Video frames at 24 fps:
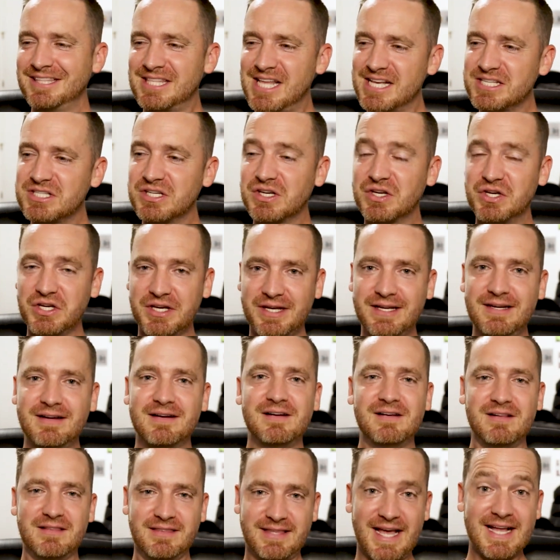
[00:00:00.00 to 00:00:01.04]
that's a
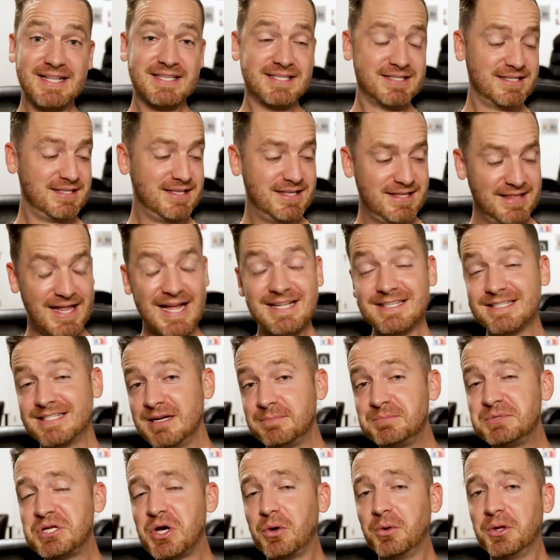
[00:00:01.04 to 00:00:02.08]
good that's that's
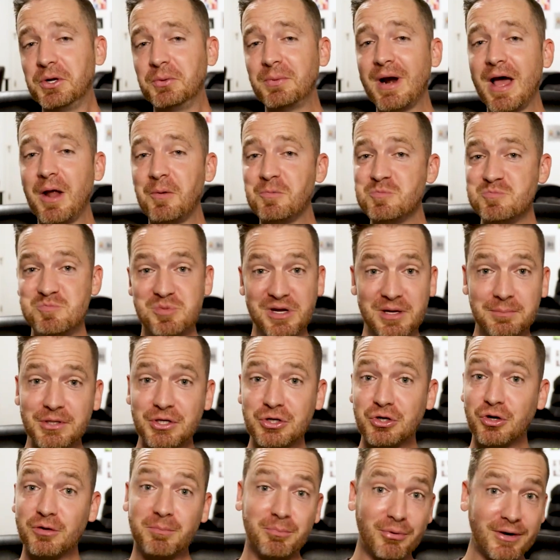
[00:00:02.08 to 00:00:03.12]
tiptoeing around
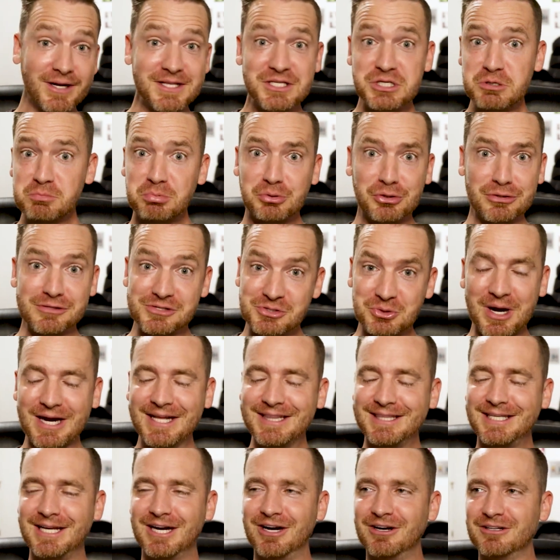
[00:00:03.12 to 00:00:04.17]
biblical principles
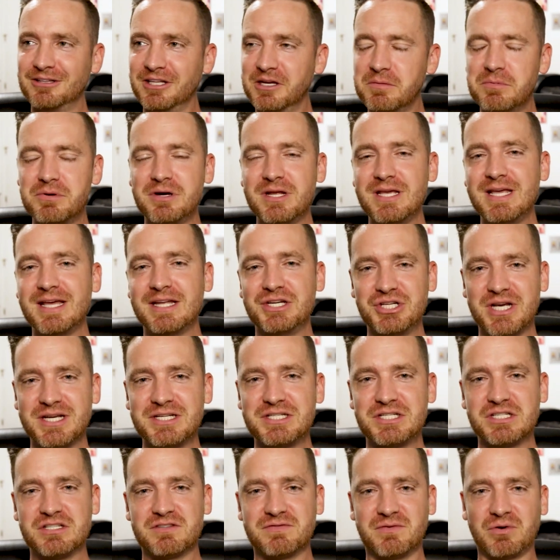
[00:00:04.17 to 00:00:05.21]
right there liberty and
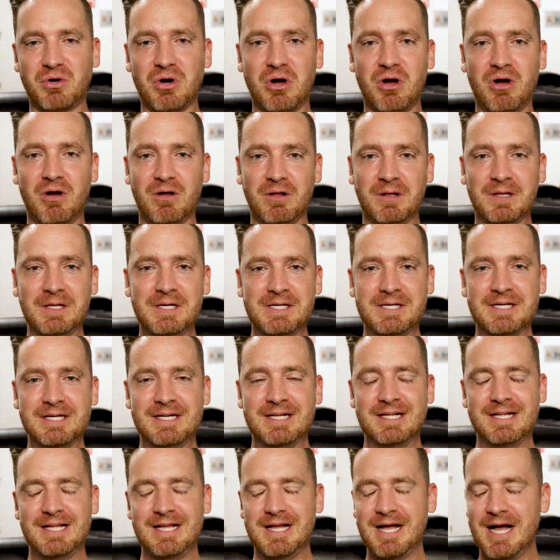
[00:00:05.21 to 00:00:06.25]
justice for all
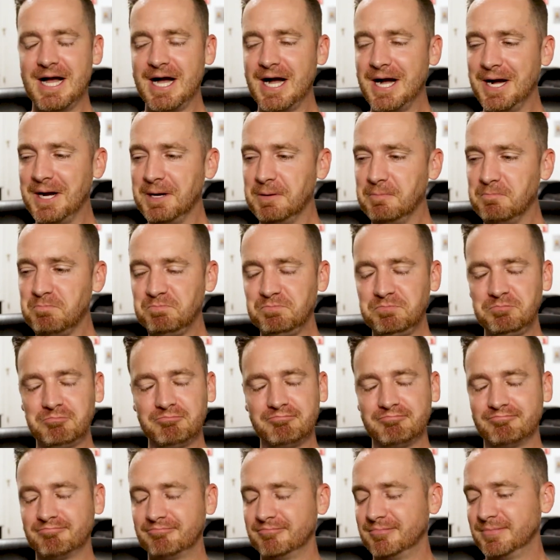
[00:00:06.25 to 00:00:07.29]
um,
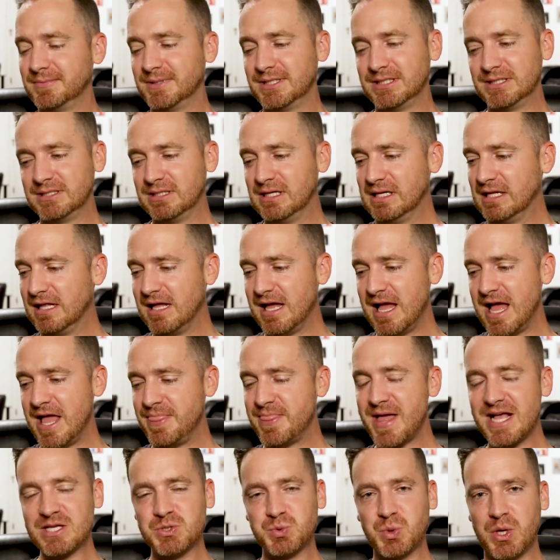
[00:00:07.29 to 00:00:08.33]

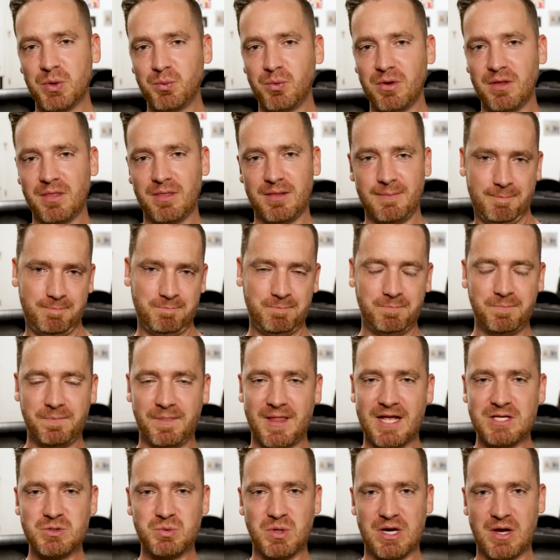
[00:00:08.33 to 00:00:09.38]
and that's what
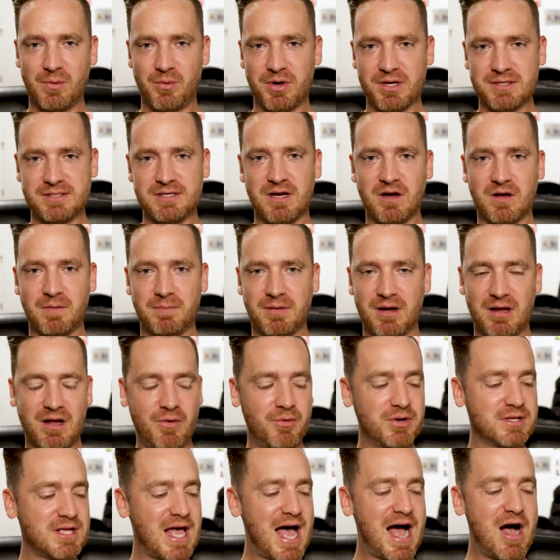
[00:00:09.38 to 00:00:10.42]
that's what i want to talk
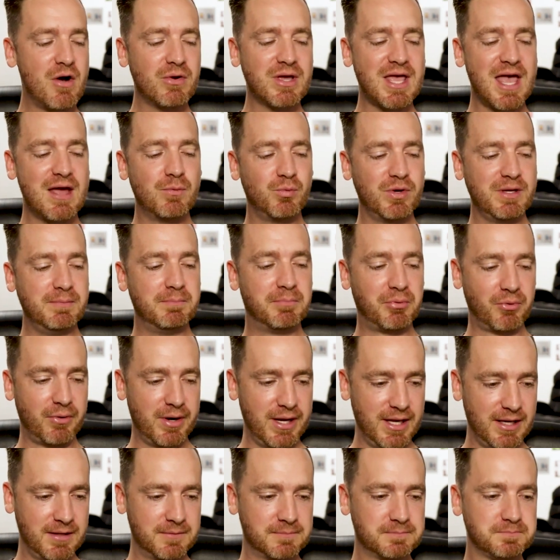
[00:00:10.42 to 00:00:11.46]
about want, how can we
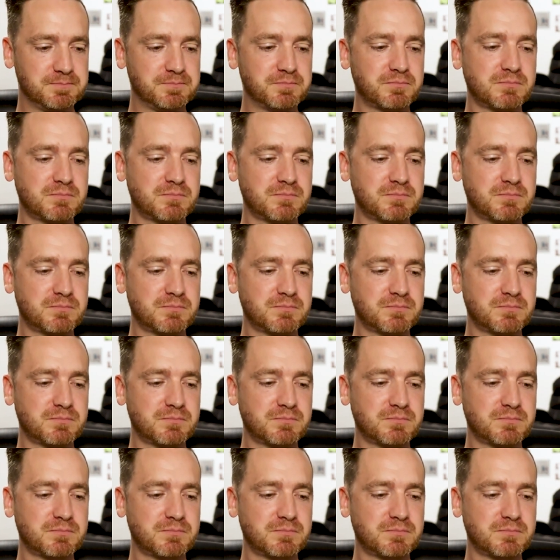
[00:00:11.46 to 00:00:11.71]
bring